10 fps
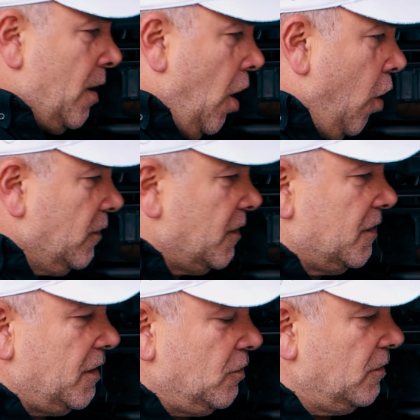
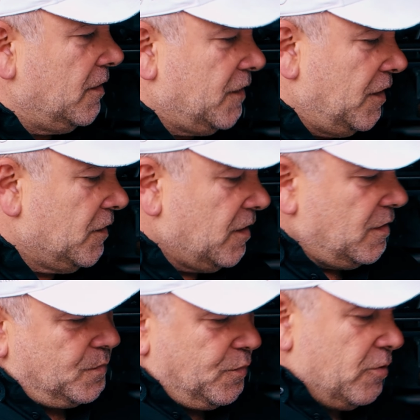hoses into the
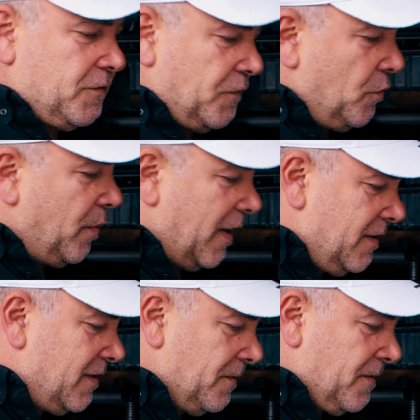system, push a few
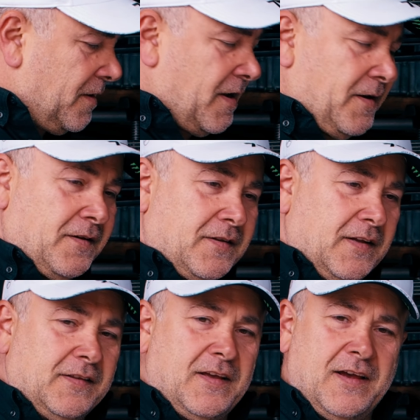buttons here and there, and
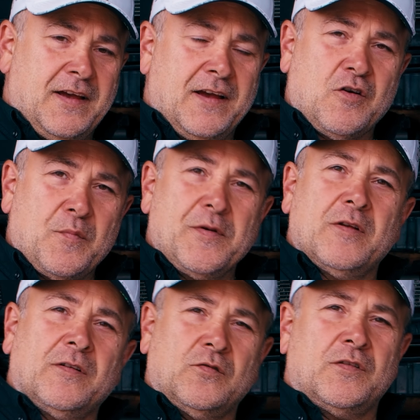tell the
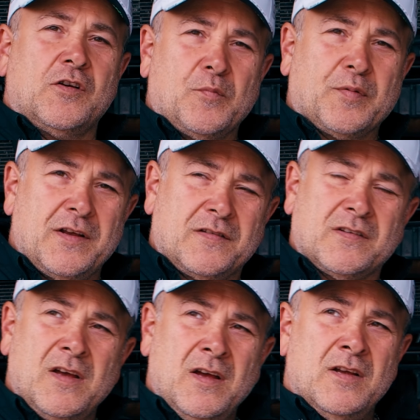computer to decompress,
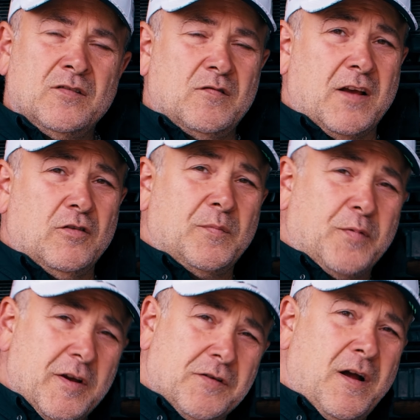to take all the
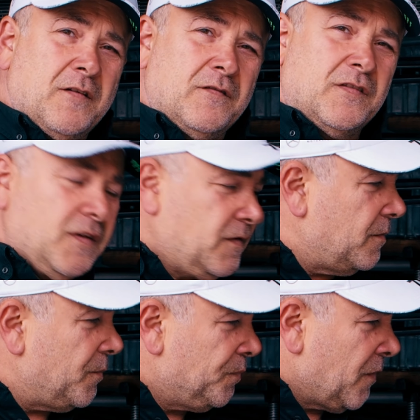pressure out of the
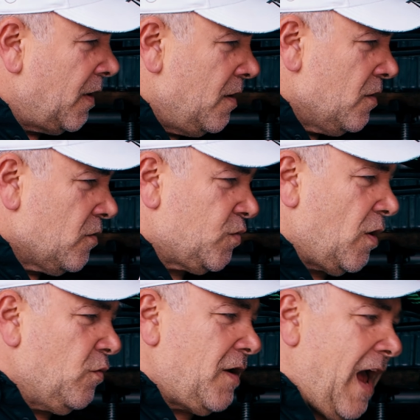system. Because
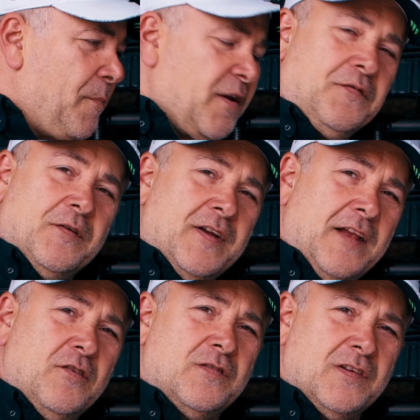what would happen if you're
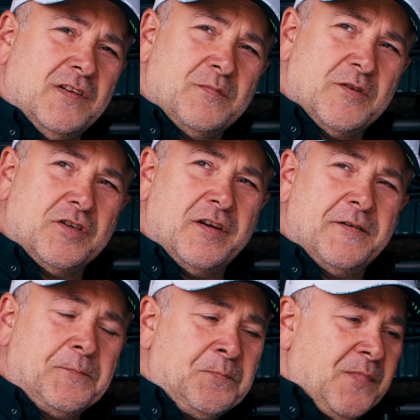not using this
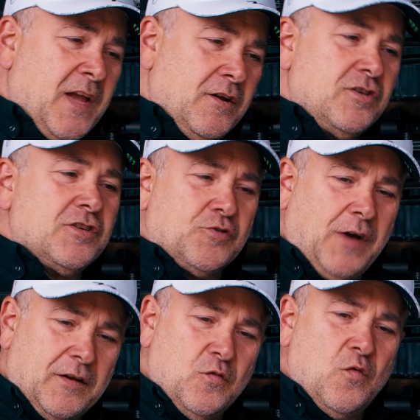machine and you just
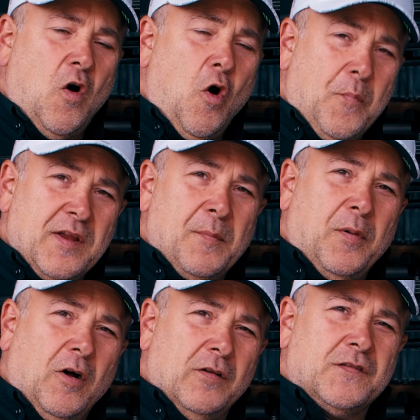try to open the
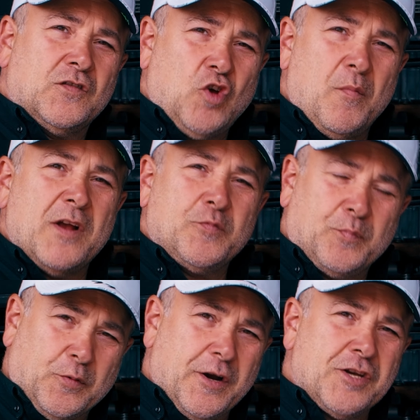bolts, so much
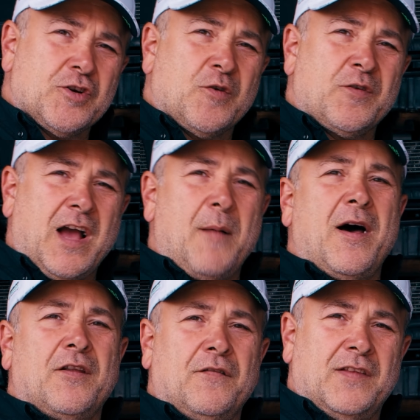pressure is going to come
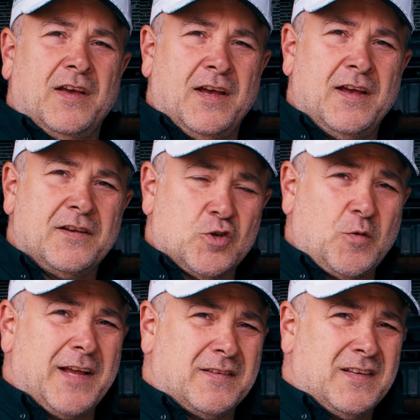out of the
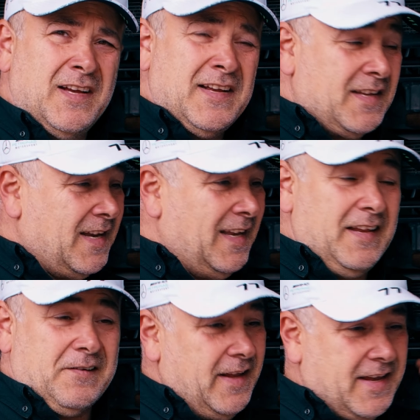struts that
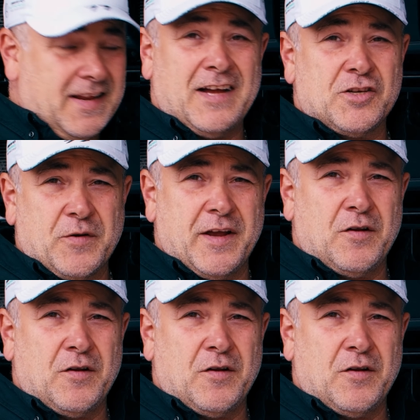literally can cut your head